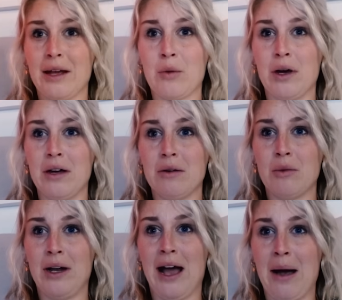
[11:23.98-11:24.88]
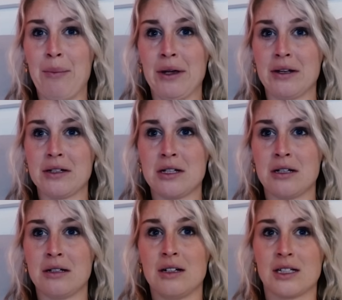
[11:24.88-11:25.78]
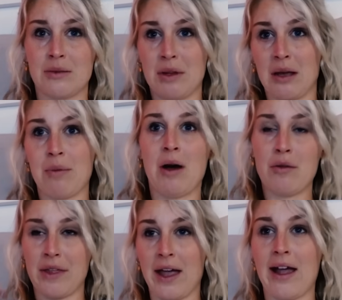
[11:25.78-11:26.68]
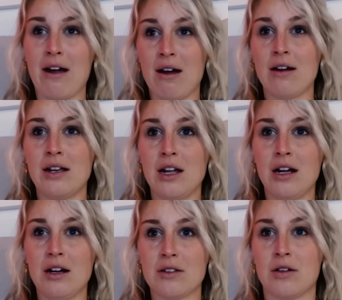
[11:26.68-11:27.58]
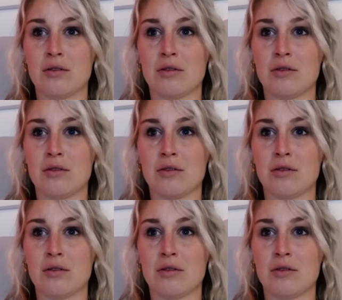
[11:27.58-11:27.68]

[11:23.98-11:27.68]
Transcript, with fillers: Like what what happened? Something about the air here, the